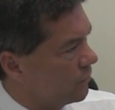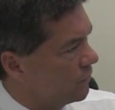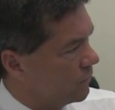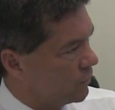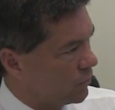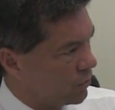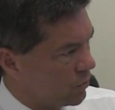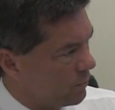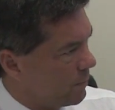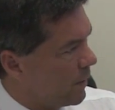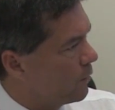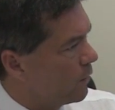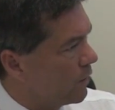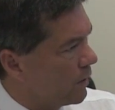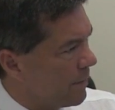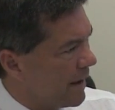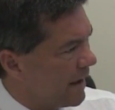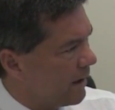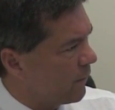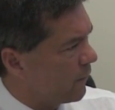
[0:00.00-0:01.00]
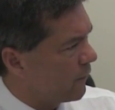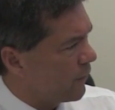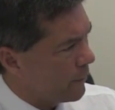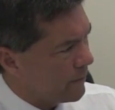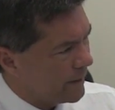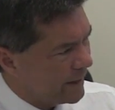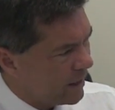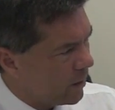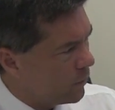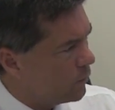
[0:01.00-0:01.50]
spoke about throwing
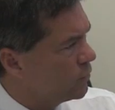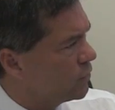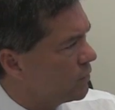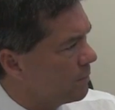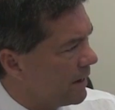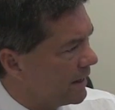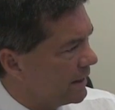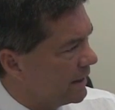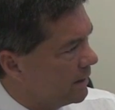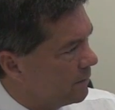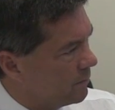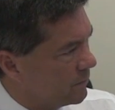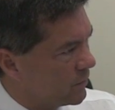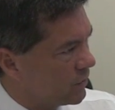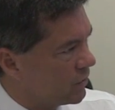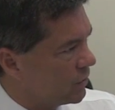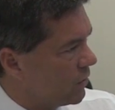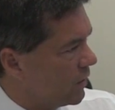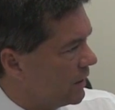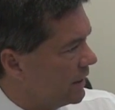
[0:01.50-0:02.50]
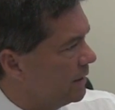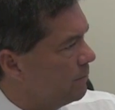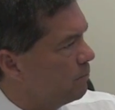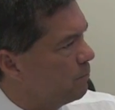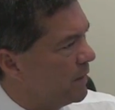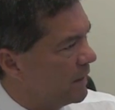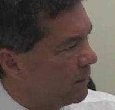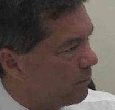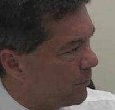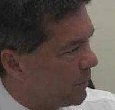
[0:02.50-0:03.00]
loads of money and signing
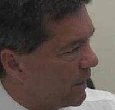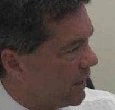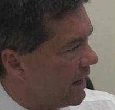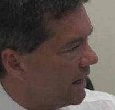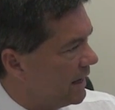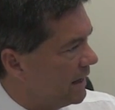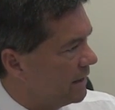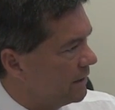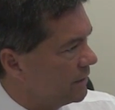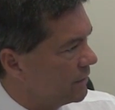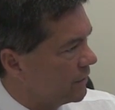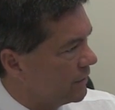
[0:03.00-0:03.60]
big players.